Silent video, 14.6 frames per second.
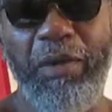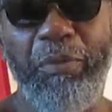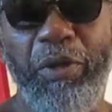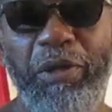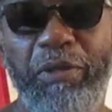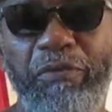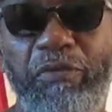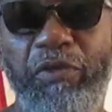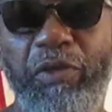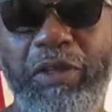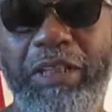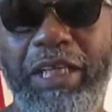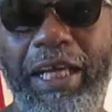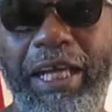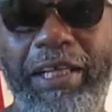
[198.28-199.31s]
But as far as
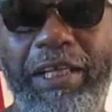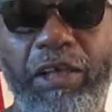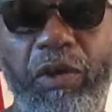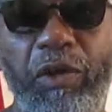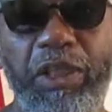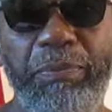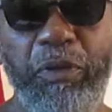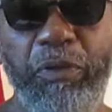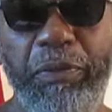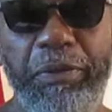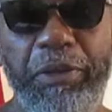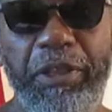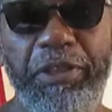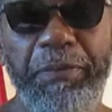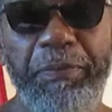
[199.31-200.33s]
the ADOS movement
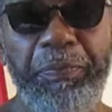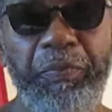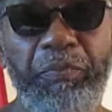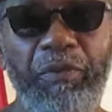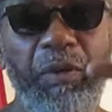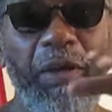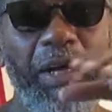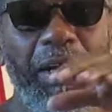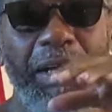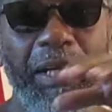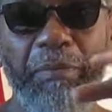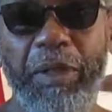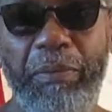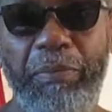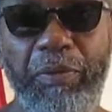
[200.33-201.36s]
is, we got to lay
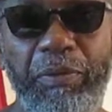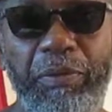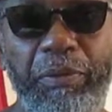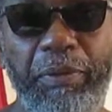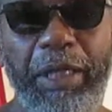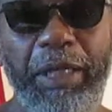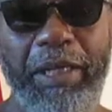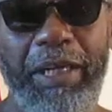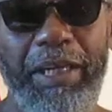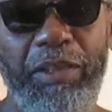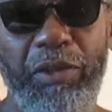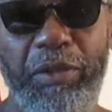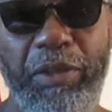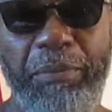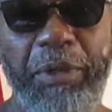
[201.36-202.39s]
people, they got to
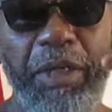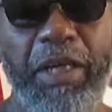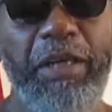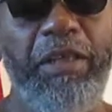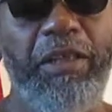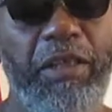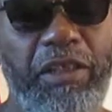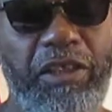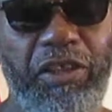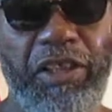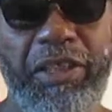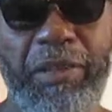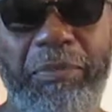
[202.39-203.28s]
do some, adjust some